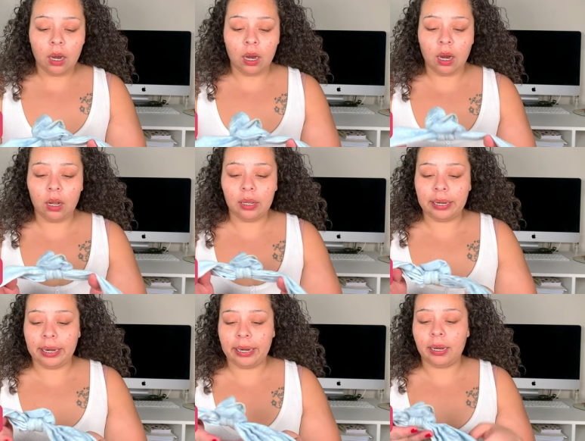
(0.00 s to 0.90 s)
a
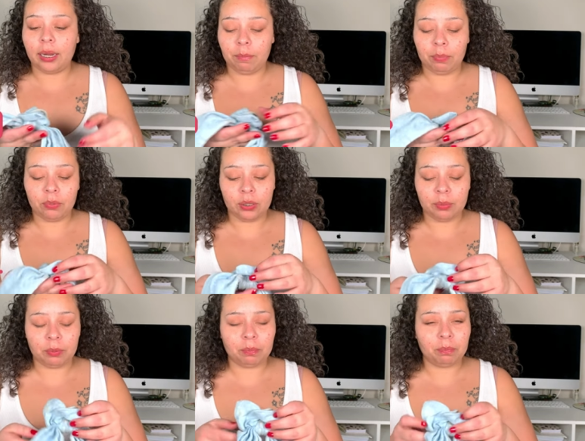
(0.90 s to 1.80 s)
holiday
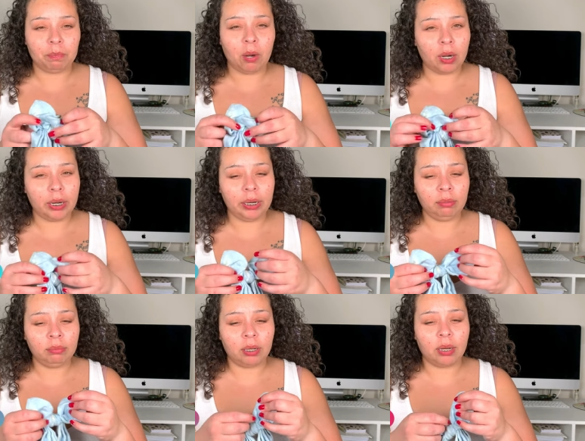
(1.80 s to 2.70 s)
couples party,
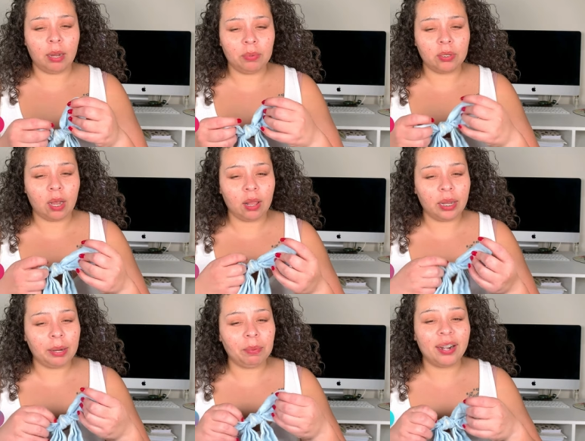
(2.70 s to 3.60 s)
a couples
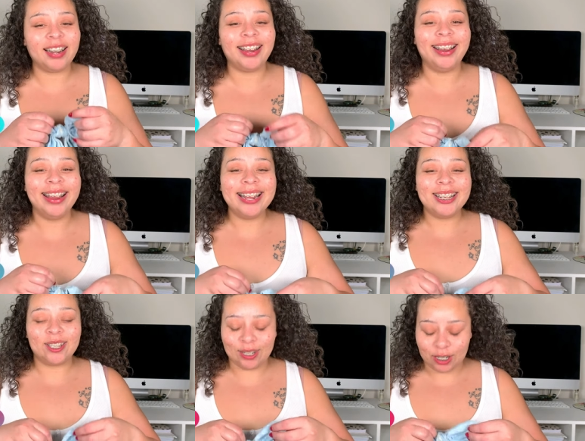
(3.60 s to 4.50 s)
holiday party.
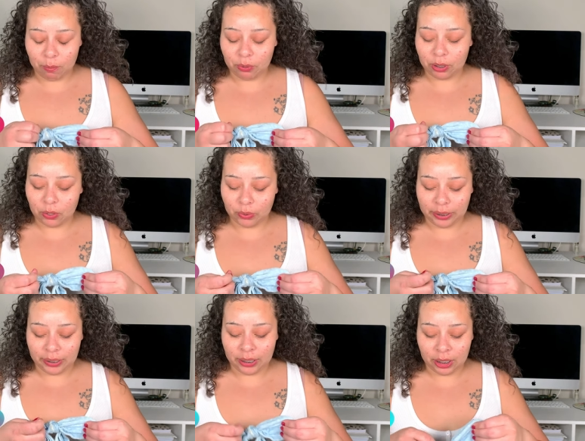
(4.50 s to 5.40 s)
So it's couples
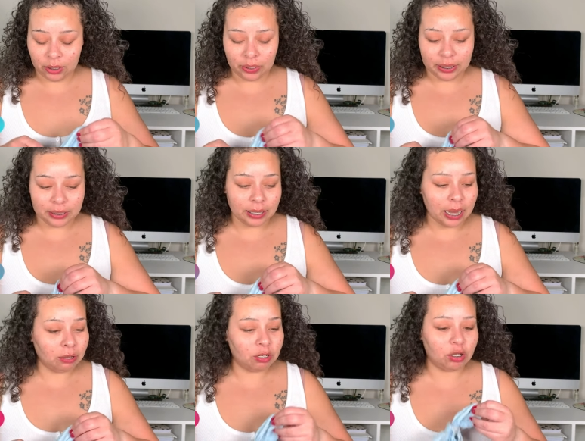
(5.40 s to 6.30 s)
only, no kids
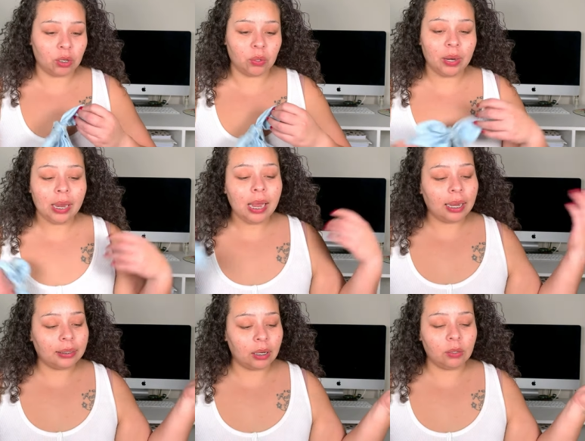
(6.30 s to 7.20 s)
allowed. So
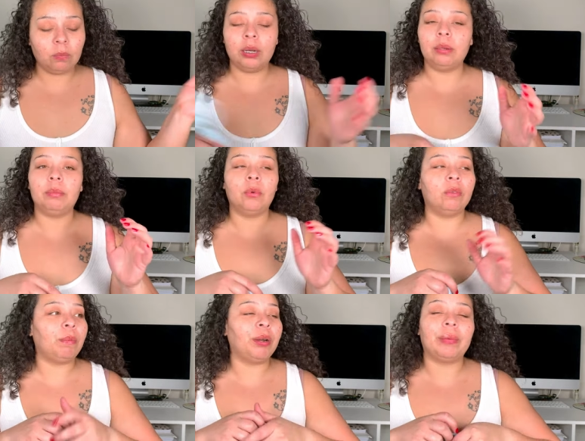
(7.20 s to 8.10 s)
I thought what
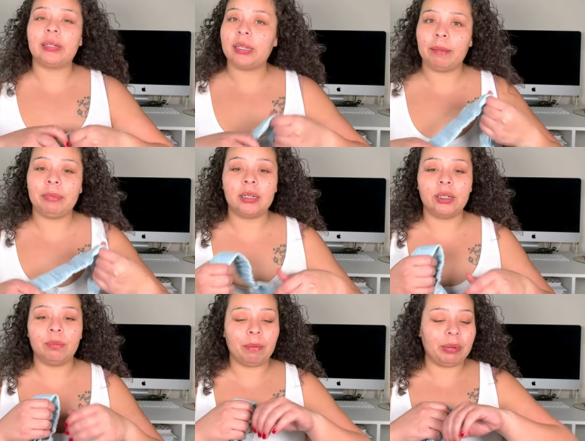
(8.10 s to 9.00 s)
more of a perfect time than to
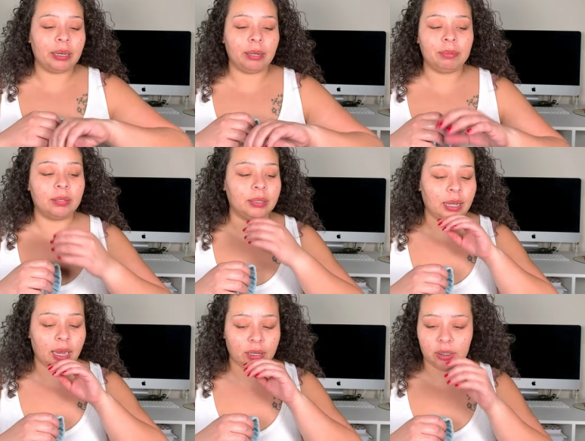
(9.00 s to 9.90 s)
do my makeup. So it's
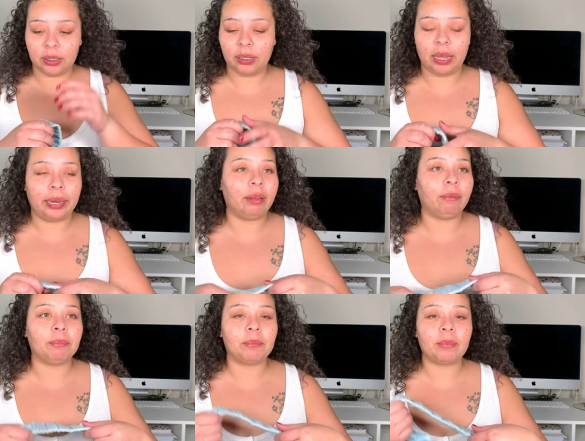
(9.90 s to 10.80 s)
actually like
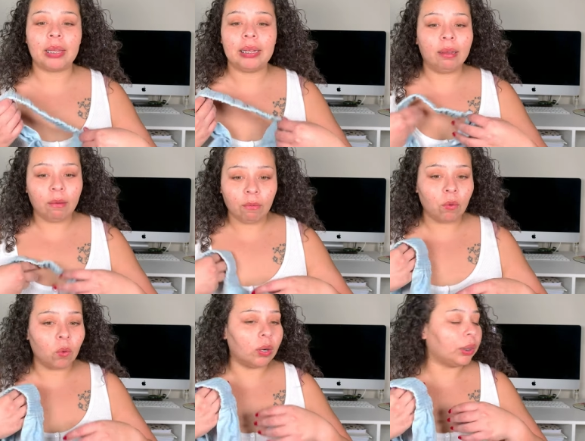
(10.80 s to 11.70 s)

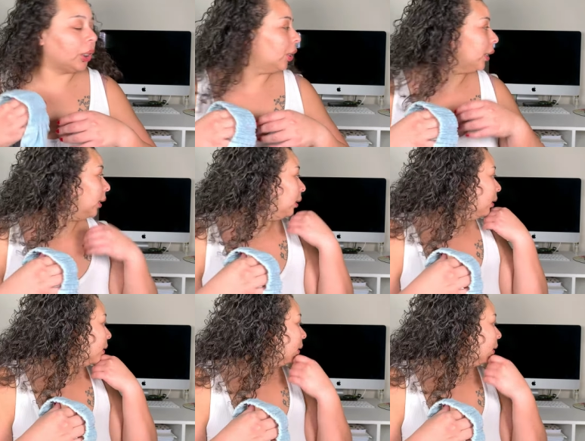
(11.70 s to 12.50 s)
4.30